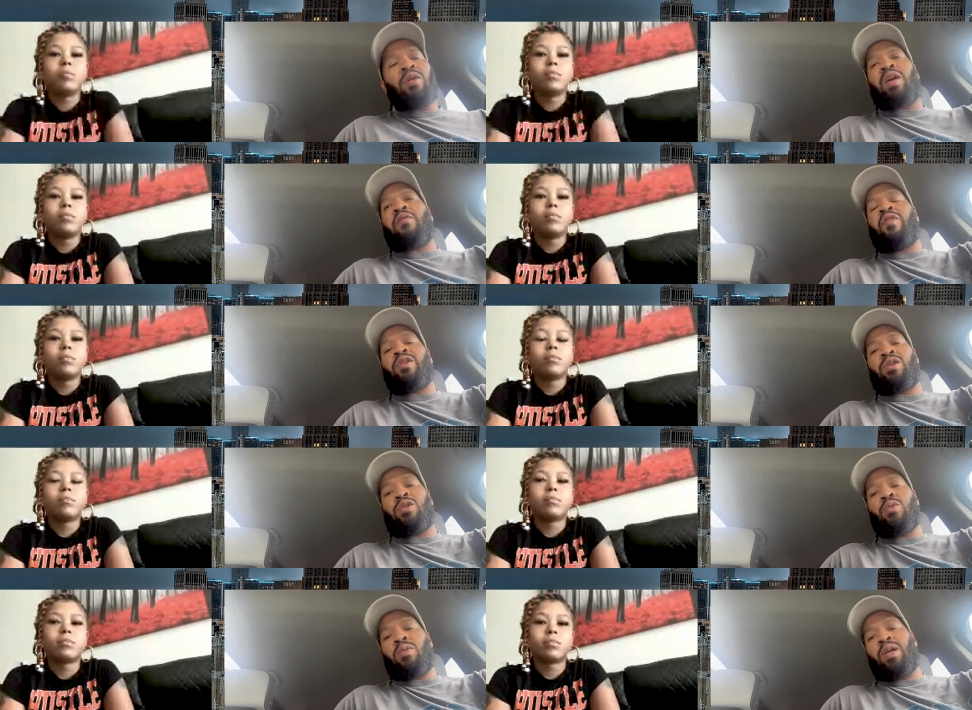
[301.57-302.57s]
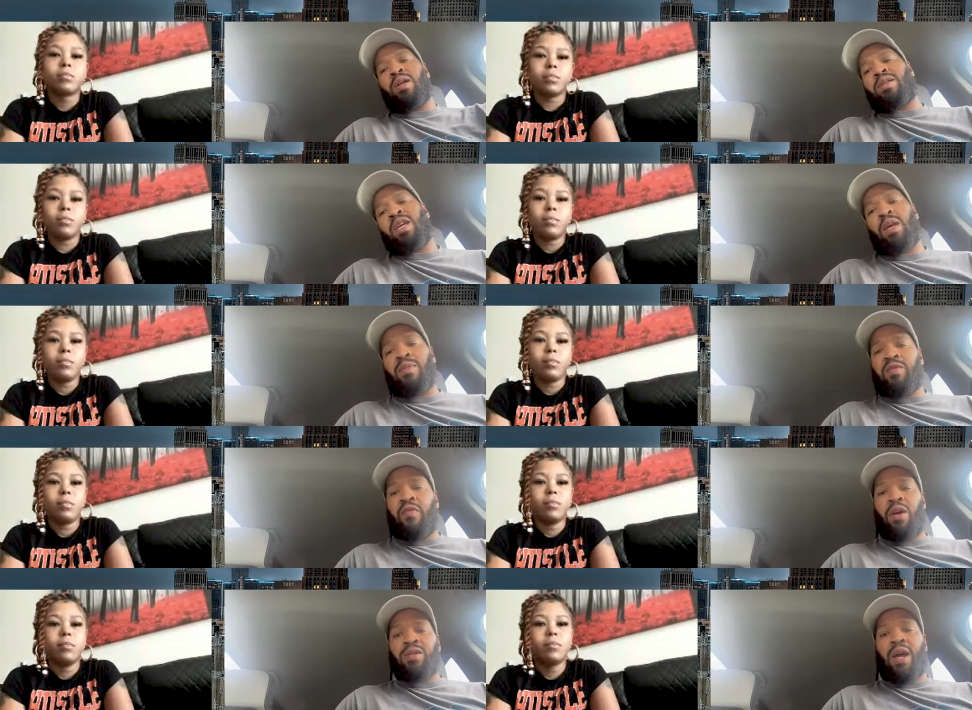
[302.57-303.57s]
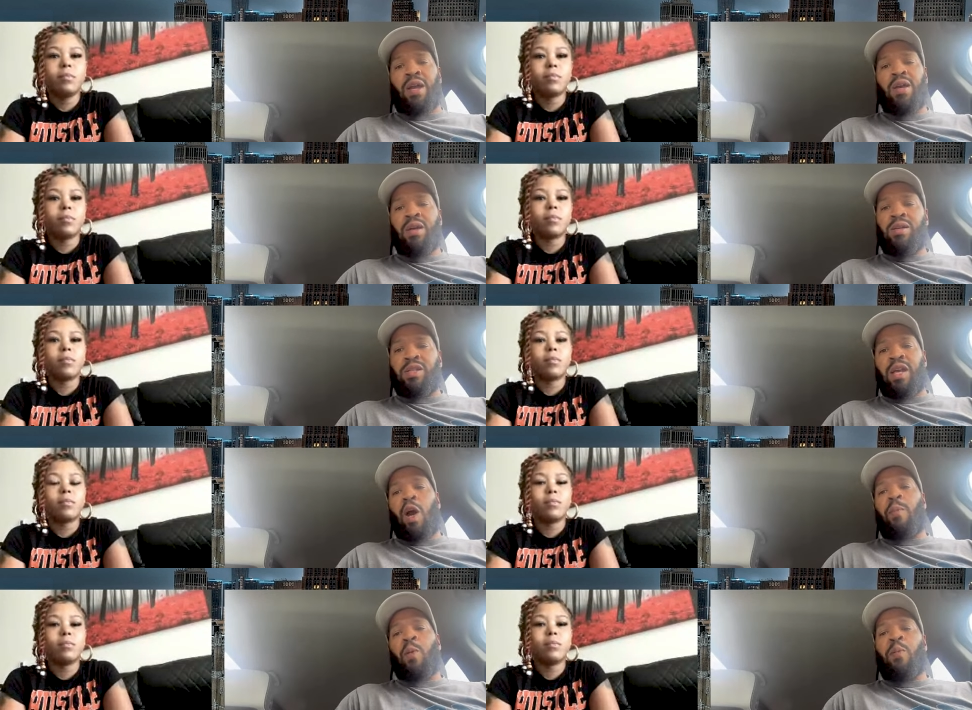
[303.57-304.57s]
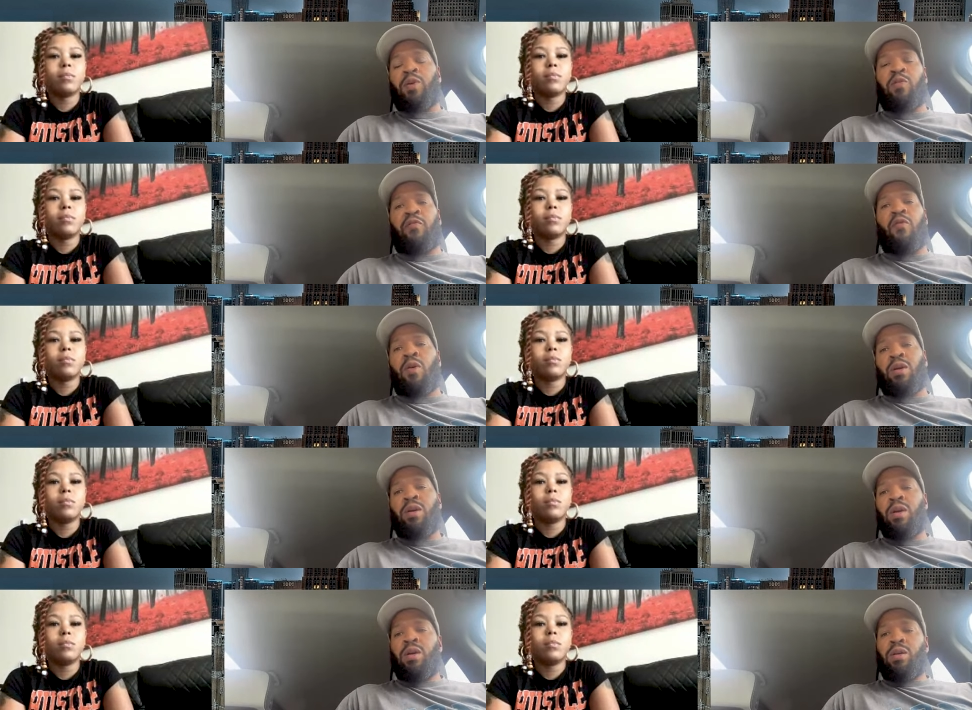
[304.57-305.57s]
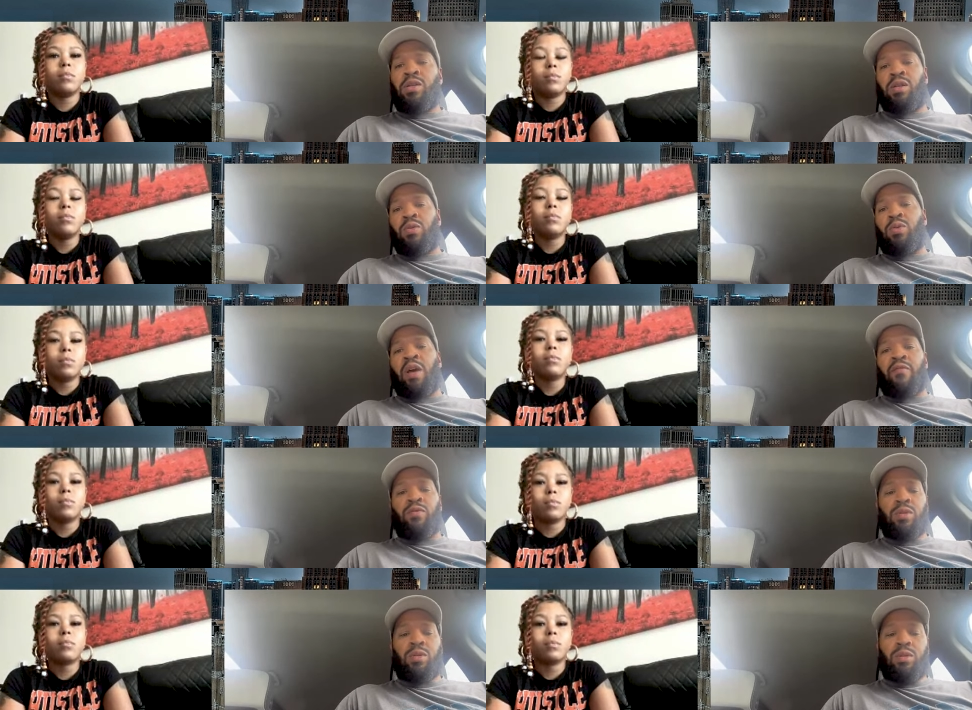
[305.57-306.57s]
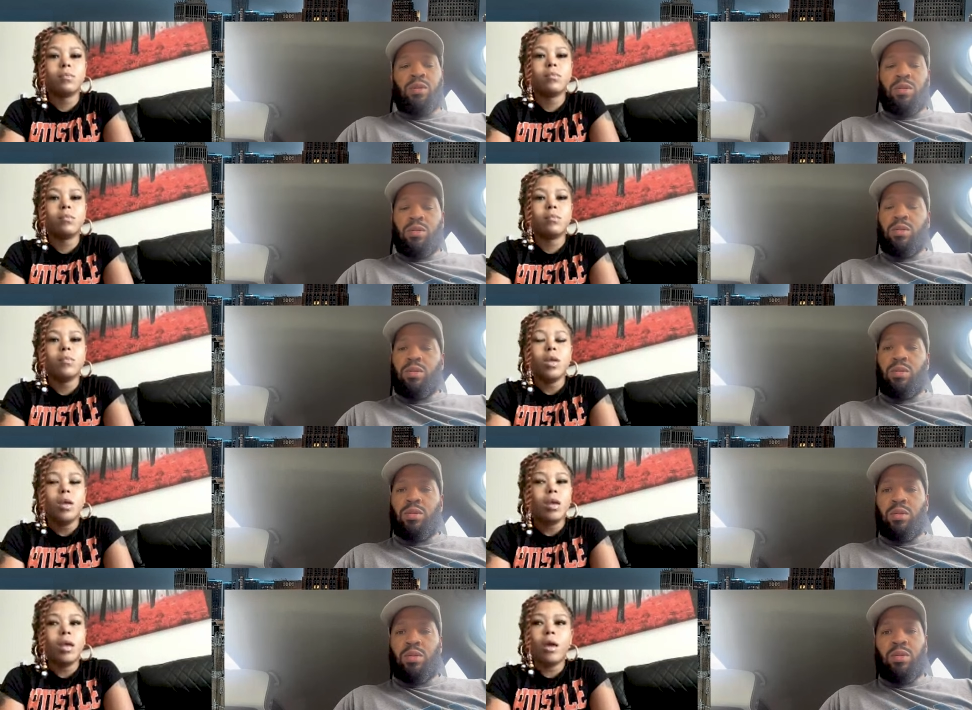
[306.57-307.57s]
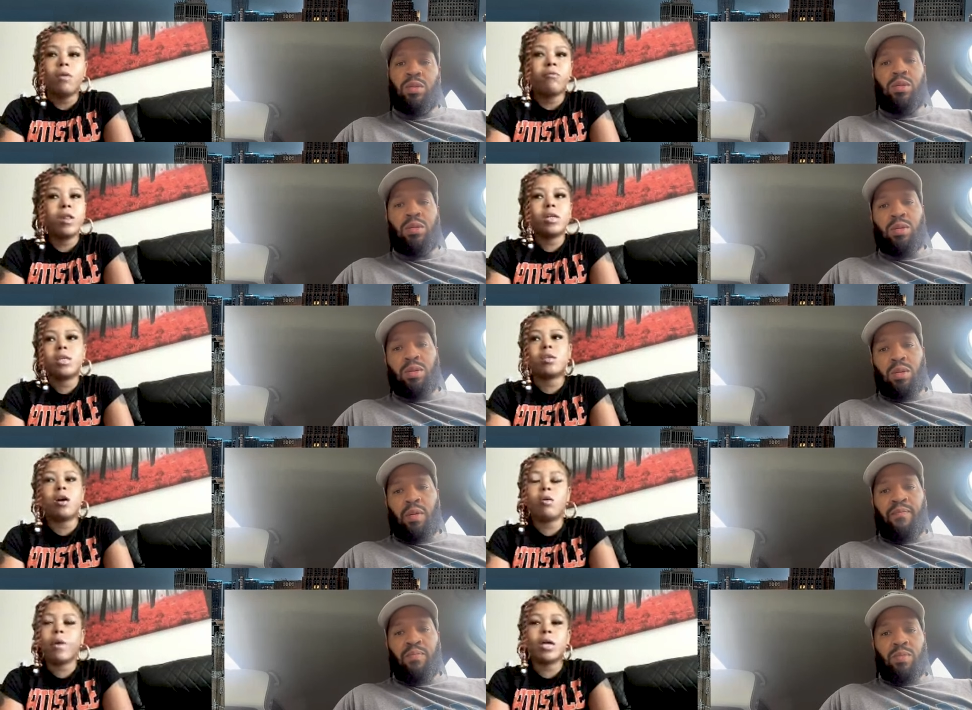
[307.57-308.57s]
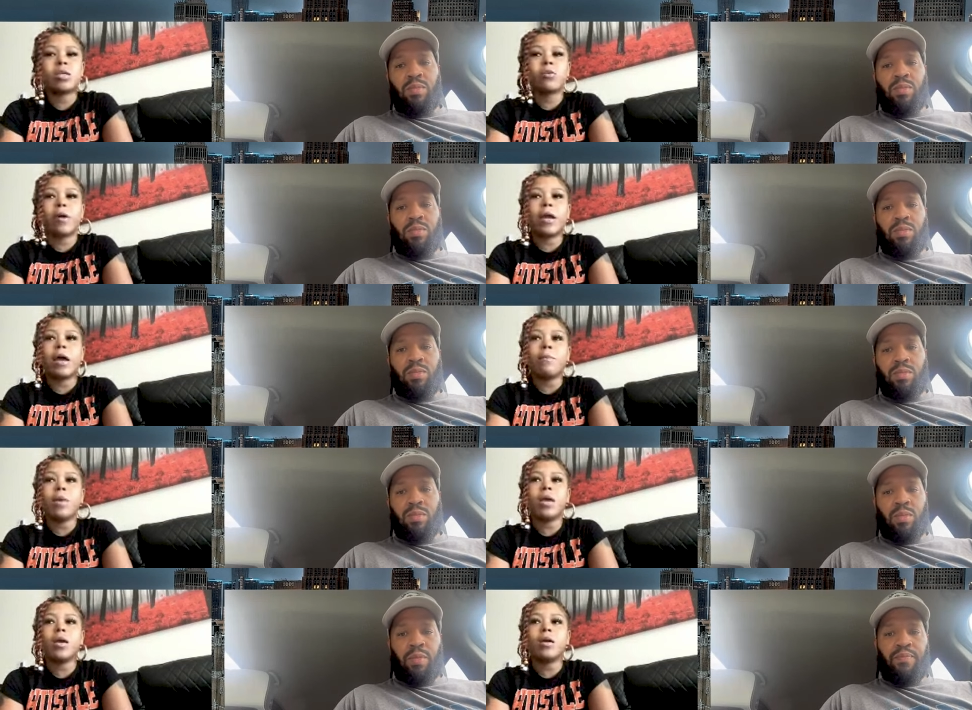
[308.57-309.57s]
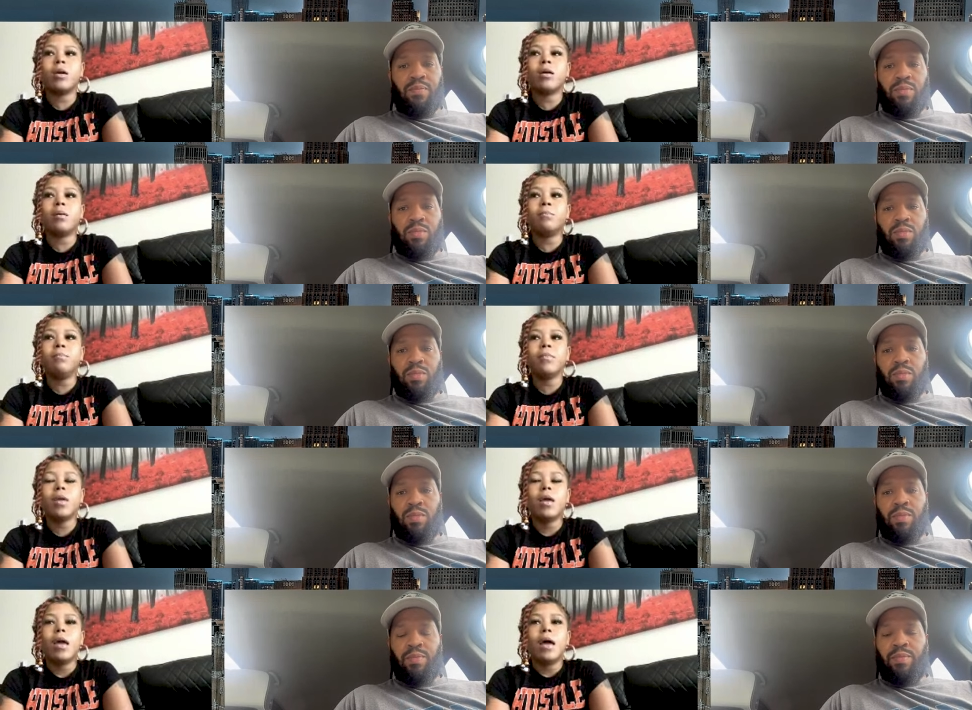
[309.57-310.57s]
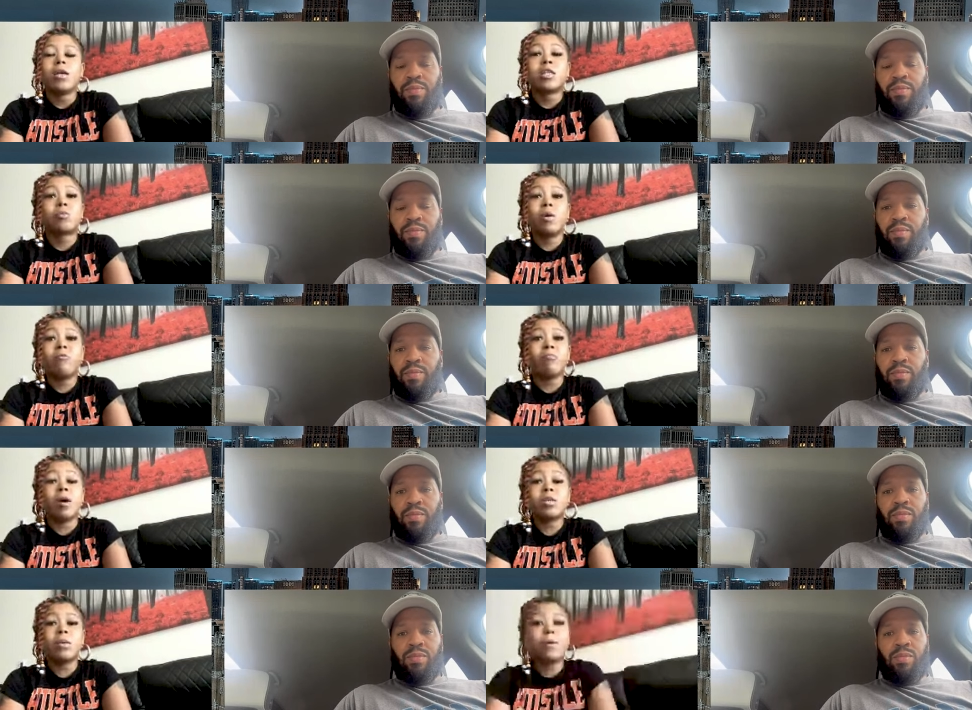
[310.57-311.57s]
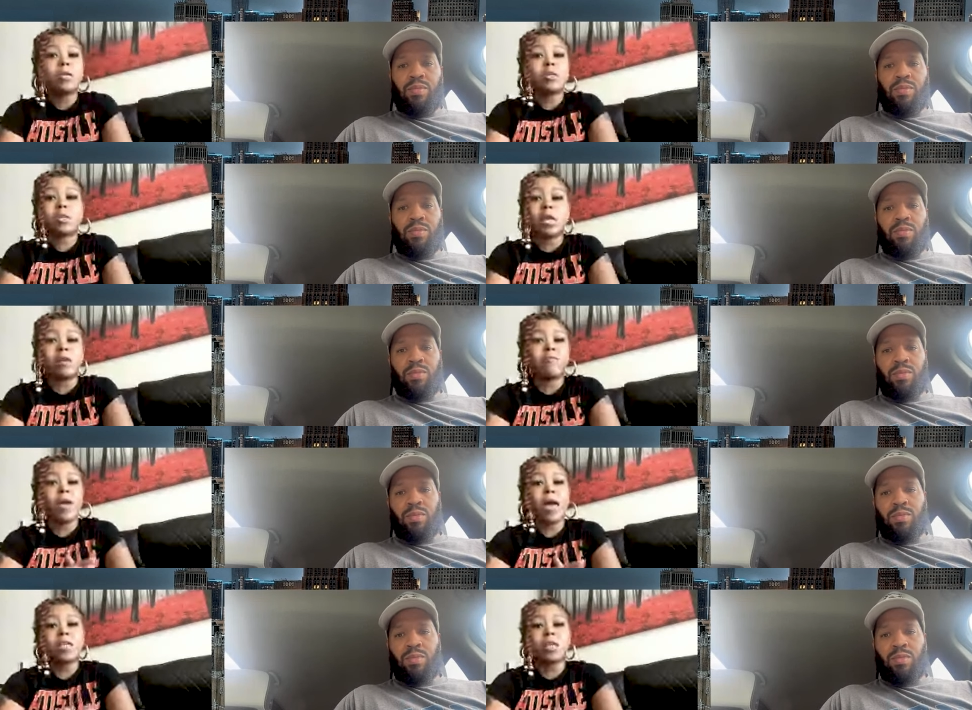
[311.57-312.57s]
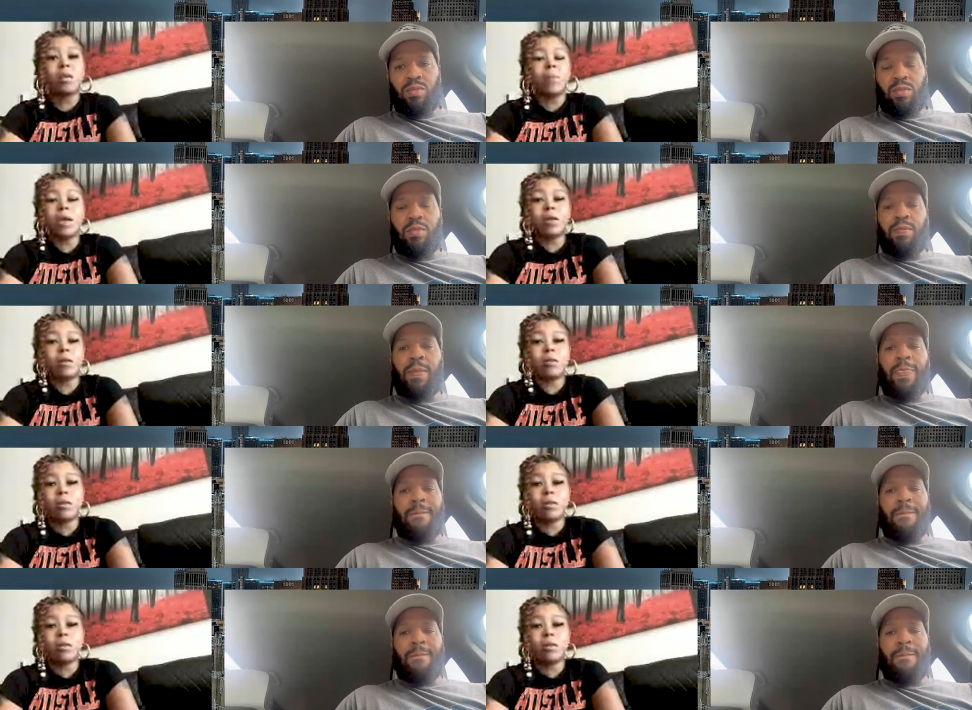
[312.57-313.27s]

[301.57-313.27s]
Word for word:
Speaker 1: think eventually you're gonna need a team as far as like just to help you push you forward to new levels?
Speaker 2: Yeah, Village is always great. I mean, um, Swift Motion Pictures have actually been,